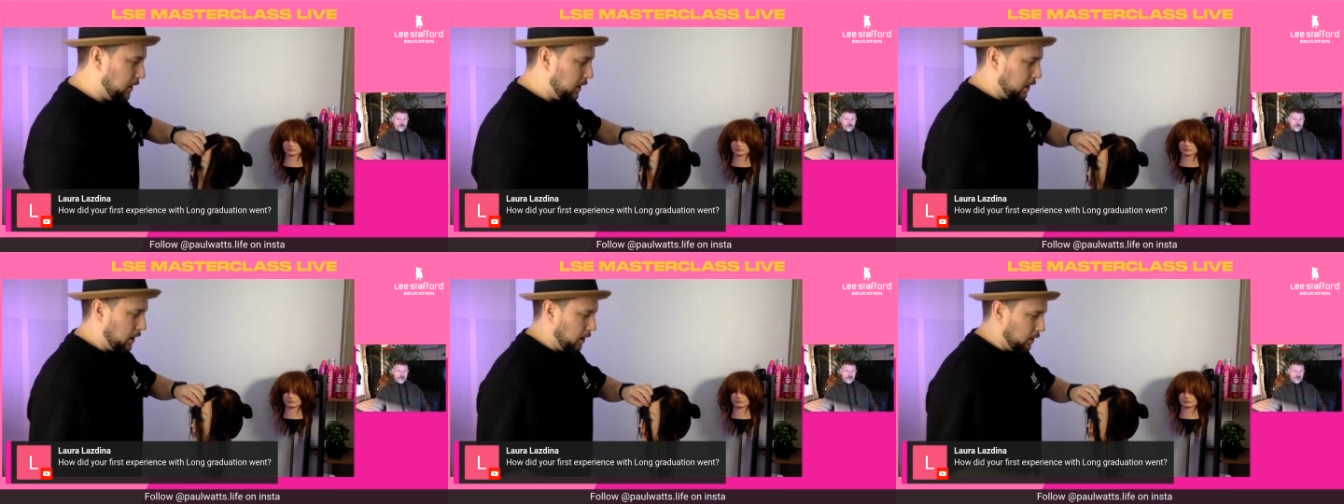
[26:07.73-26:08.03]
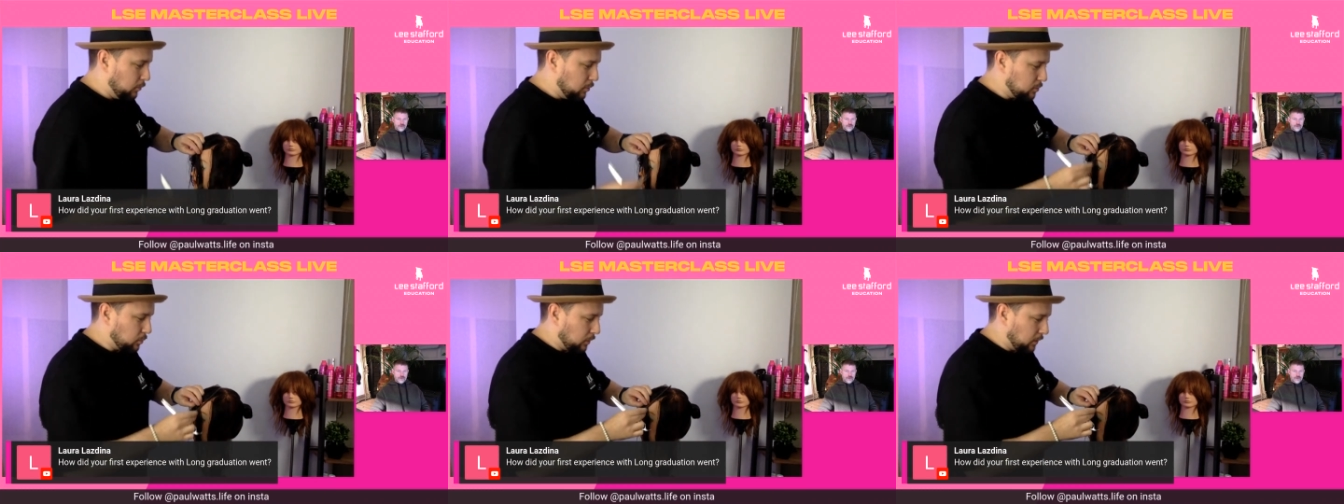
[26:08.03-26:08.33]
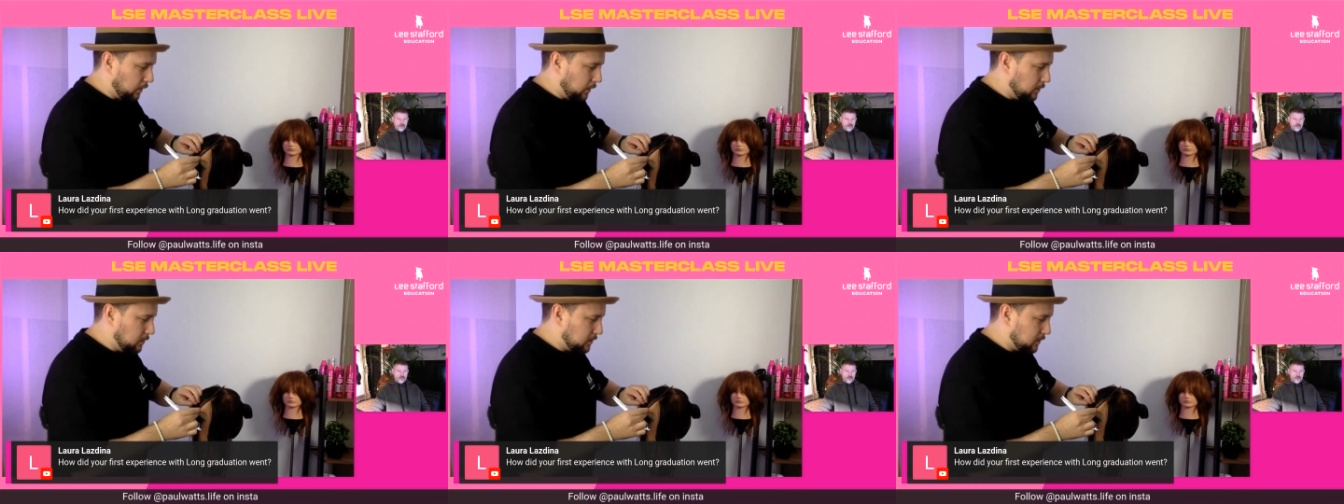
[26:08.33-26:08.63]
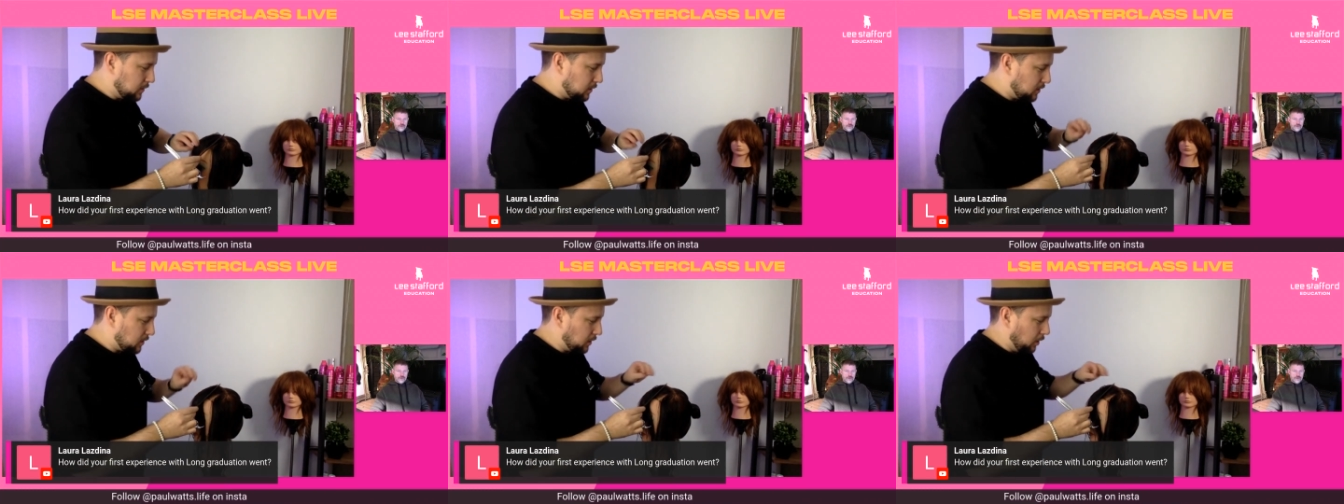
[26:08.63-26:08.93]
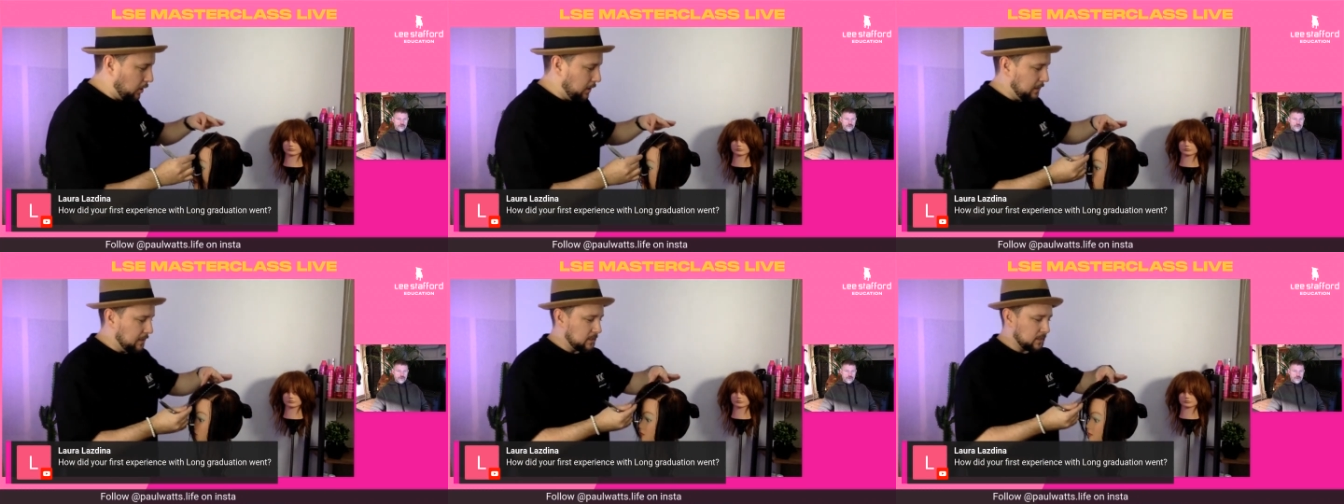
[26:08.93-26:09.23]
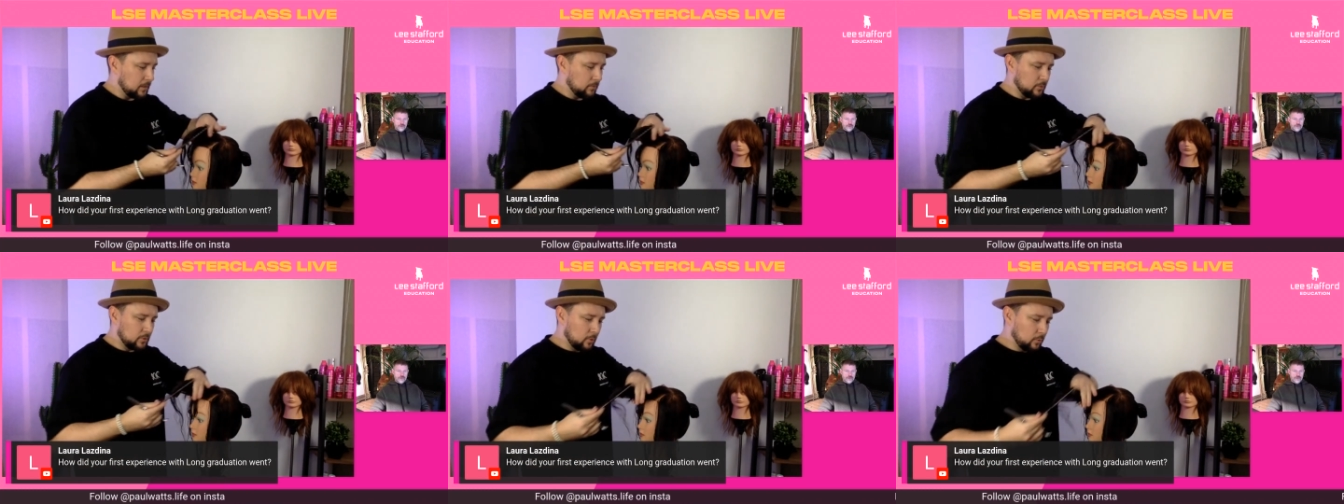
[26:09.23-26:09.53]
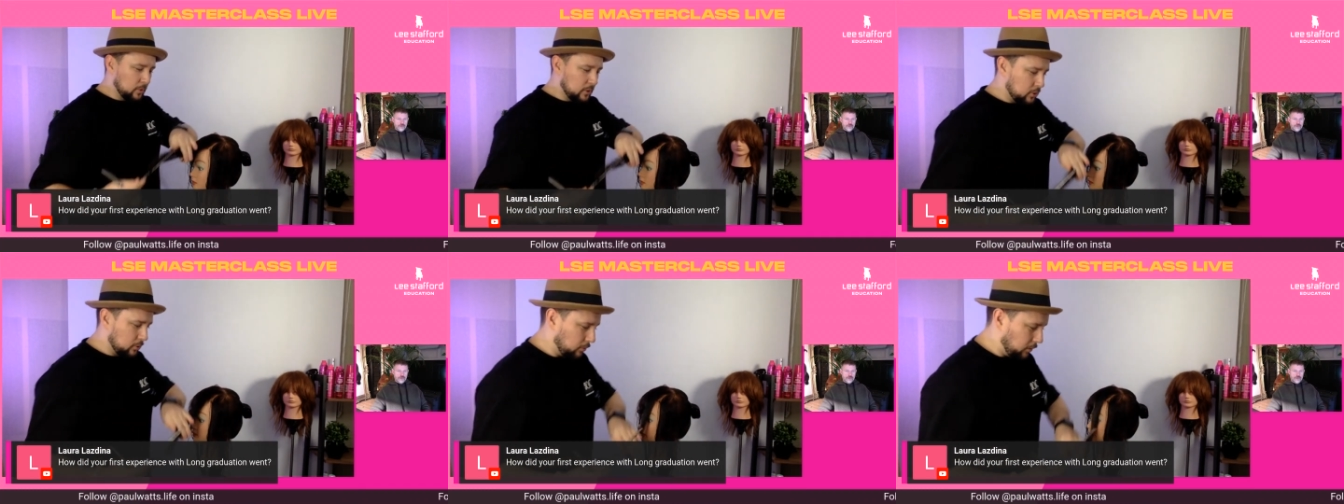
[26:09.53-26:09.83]
I was one of those stylists that was
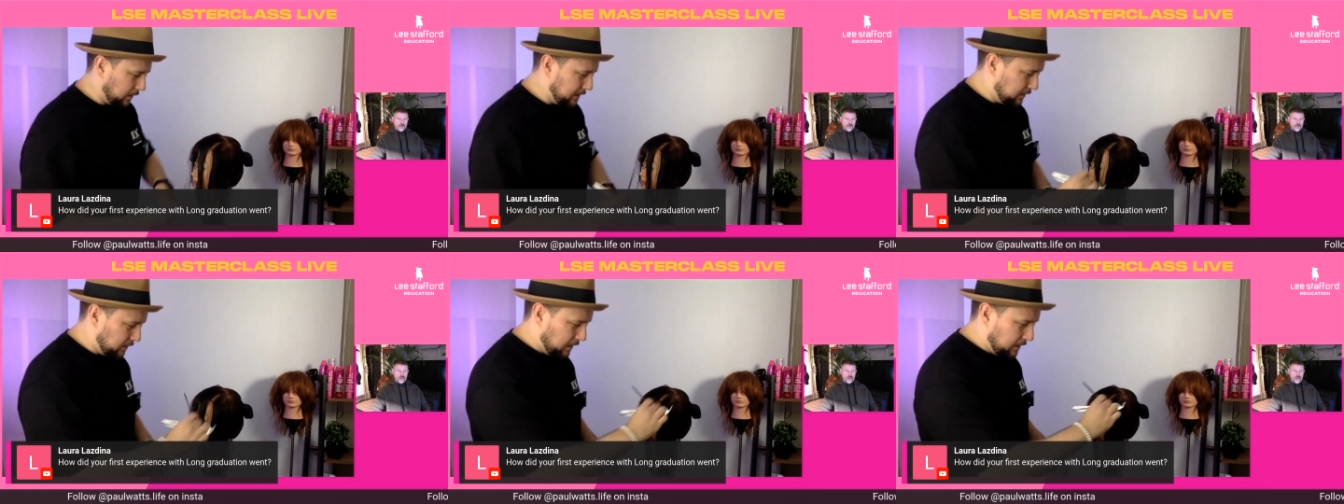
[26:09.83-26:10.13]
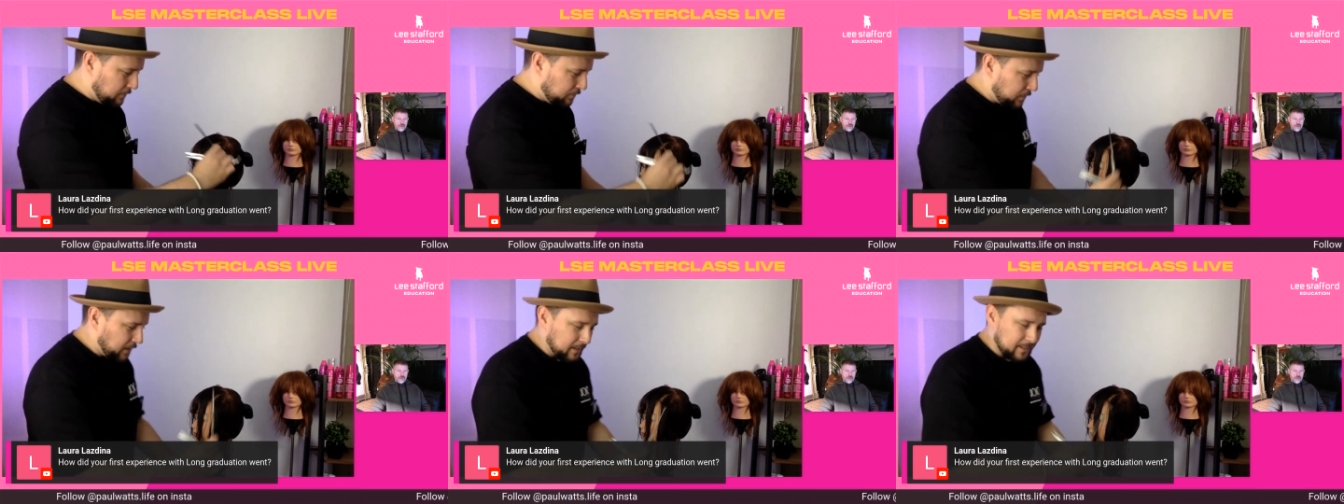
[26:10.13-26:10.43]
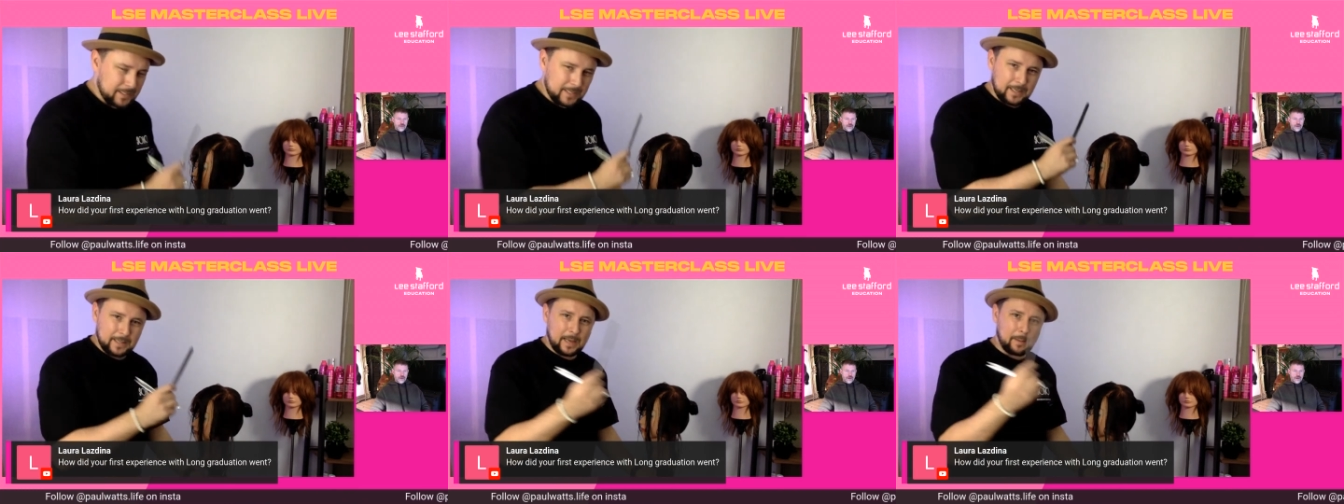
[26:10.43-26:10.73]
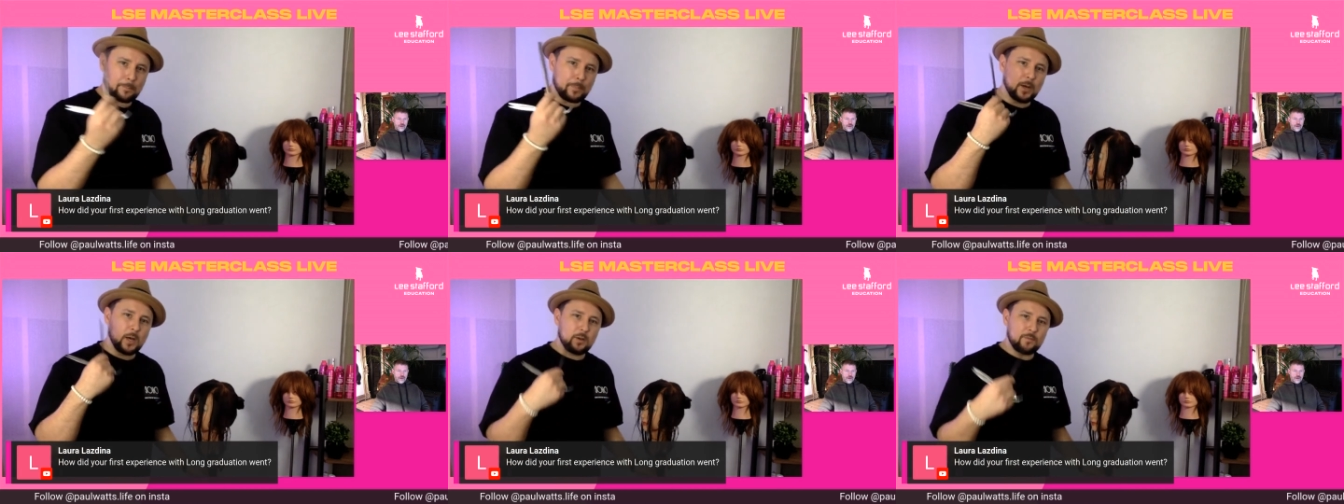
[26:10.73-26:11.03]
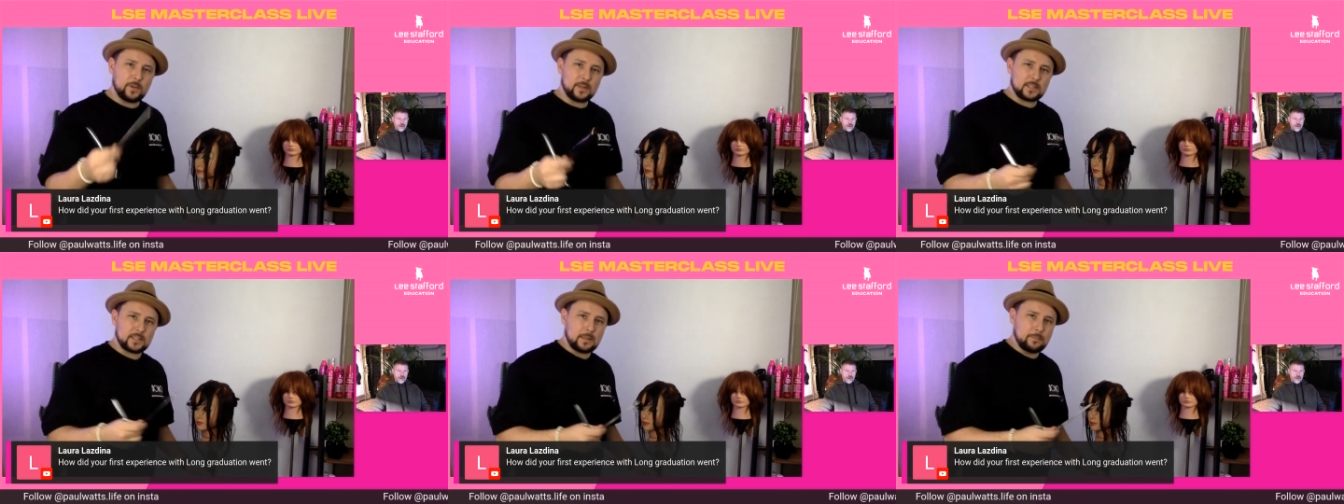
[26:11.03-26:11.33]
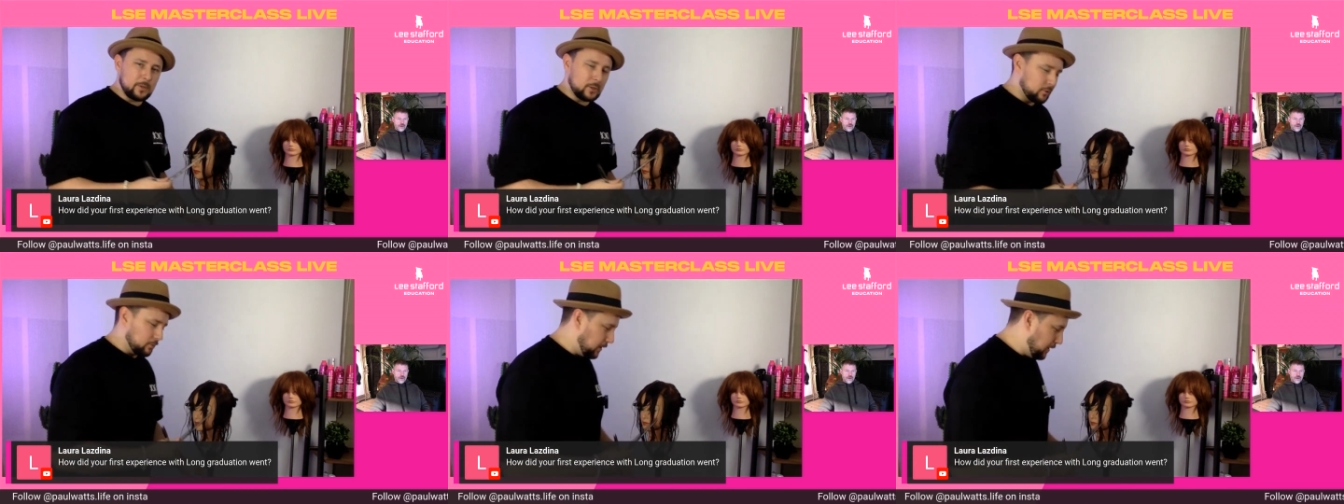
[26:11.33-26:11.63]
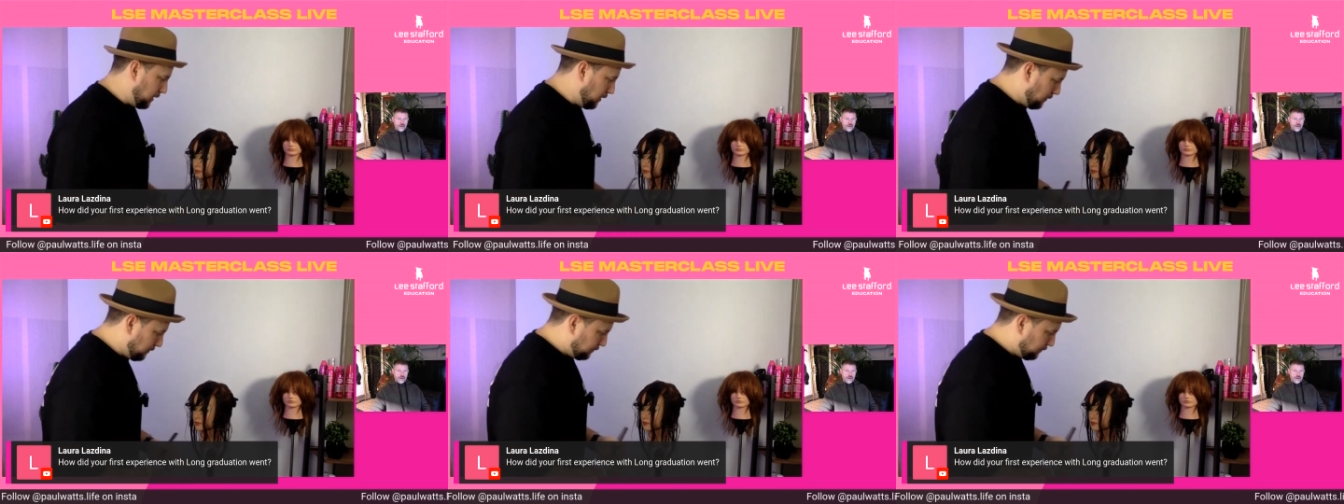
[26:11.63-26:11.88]
always trying to get that perfect symmetry.